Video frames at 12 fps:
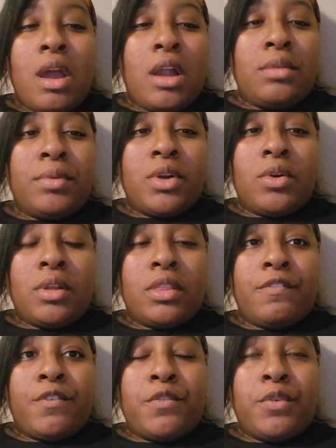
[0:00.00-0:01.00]
already
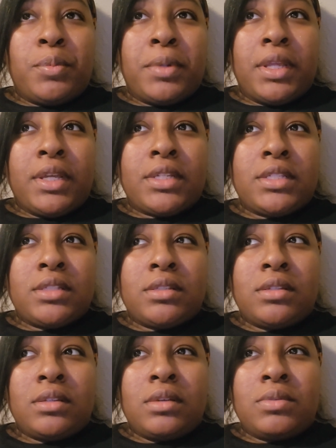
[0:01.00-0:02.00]
recorded the fufu
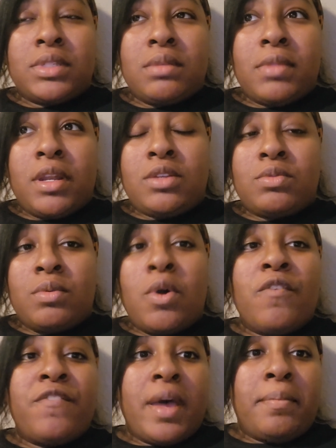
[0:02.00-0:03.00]
place. It was something else with
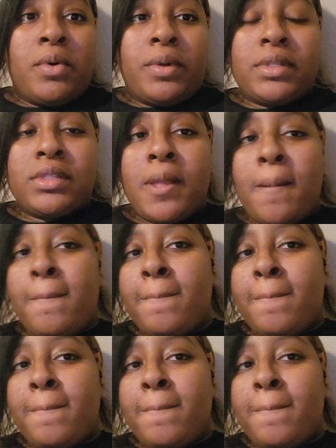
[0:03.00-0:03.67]
Fat Boys